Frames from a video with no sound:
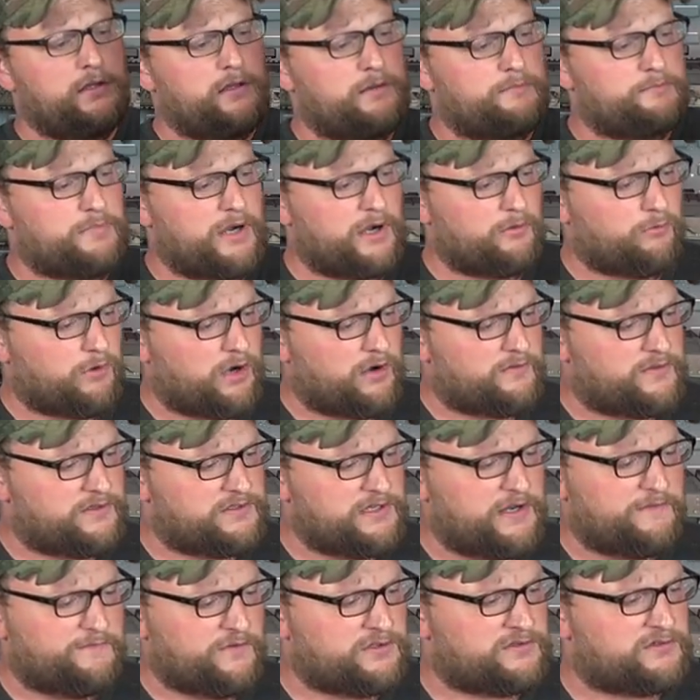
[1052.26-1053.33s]
but where the
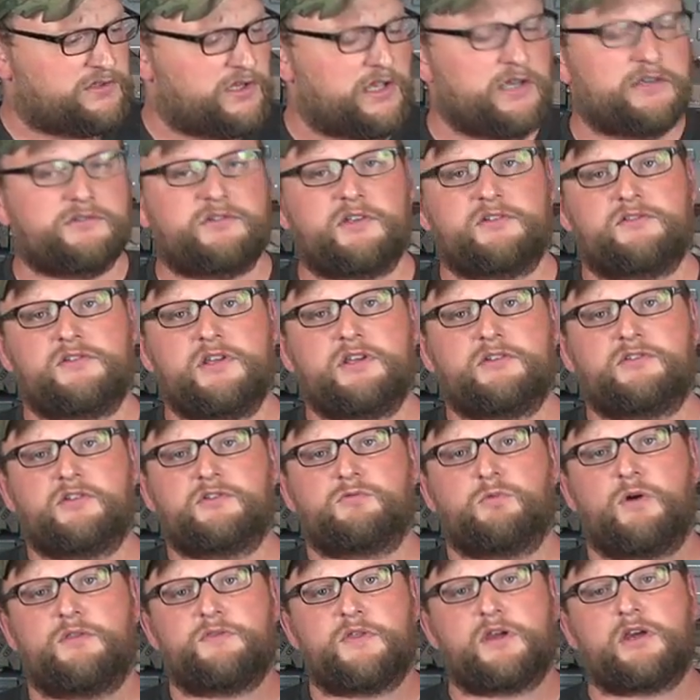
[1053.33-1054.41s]
difference is this is
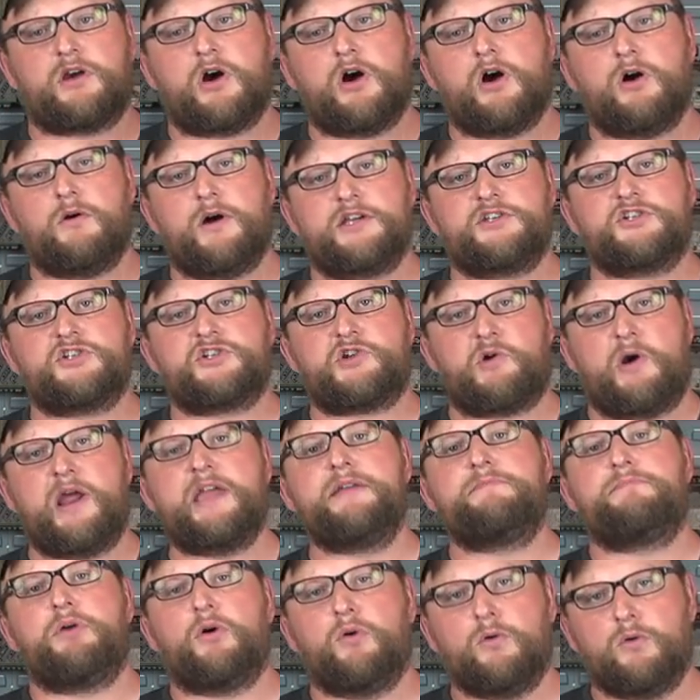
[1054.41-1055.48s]
what they call a
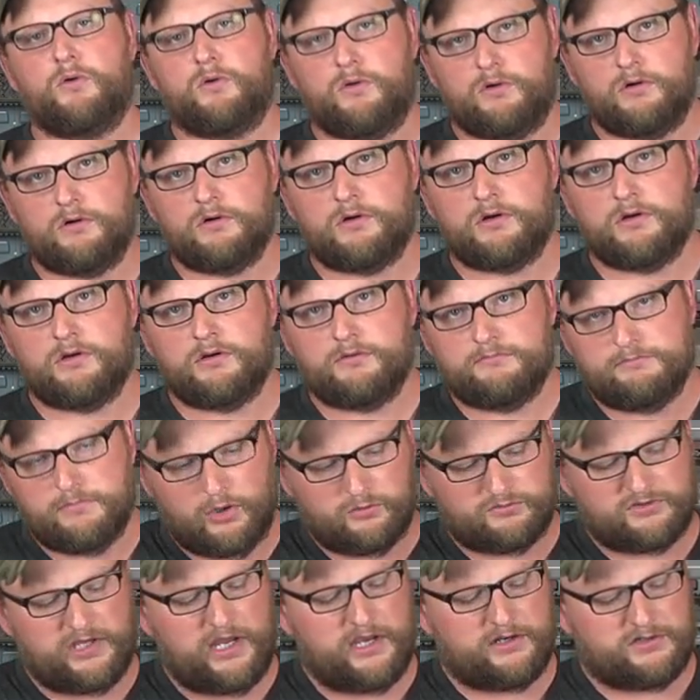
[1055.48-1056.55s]
straight pull
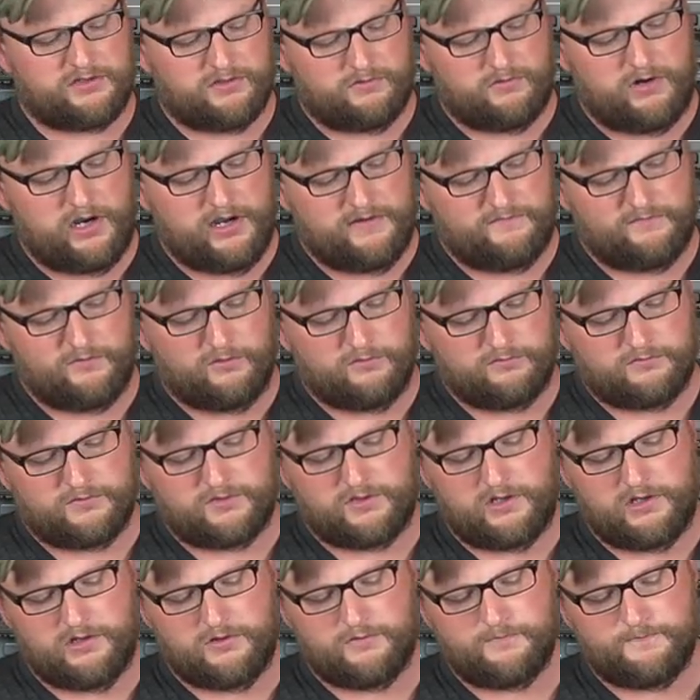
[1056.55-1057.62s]
bolt action rifle.
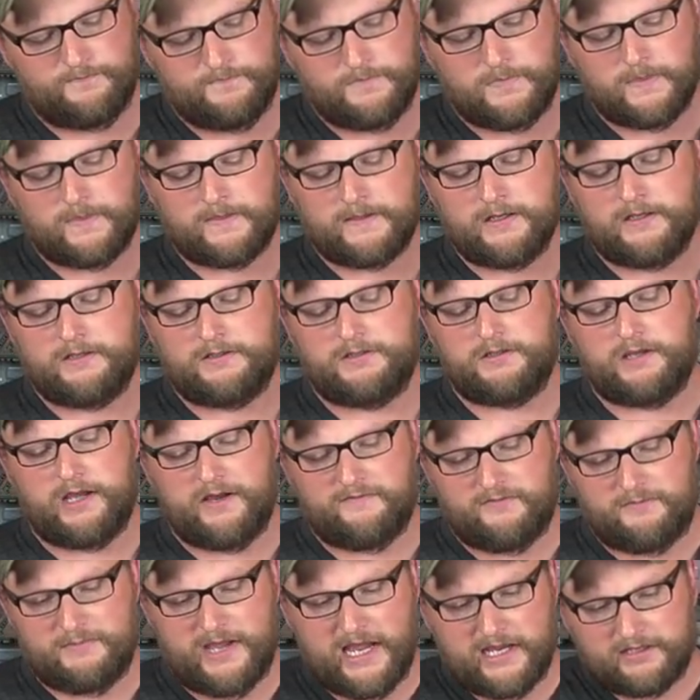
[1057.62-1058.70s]
So you have
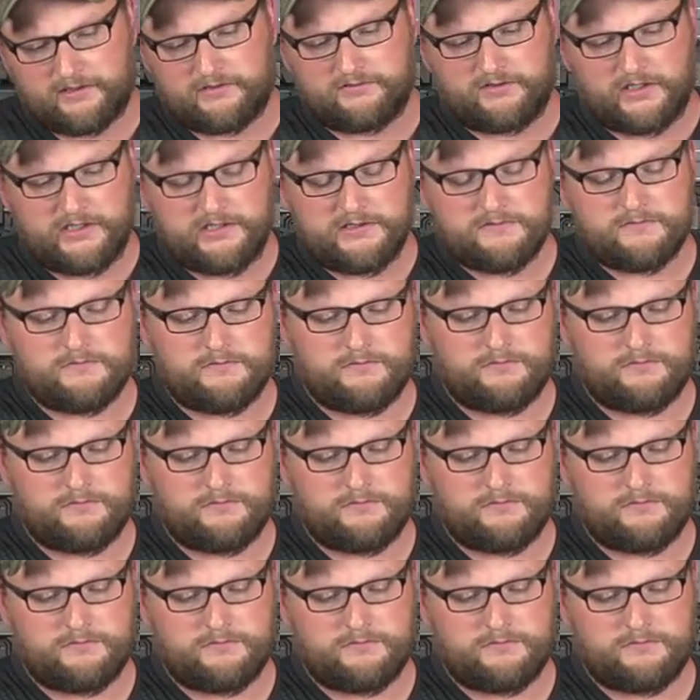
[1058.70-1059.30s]
a magazine,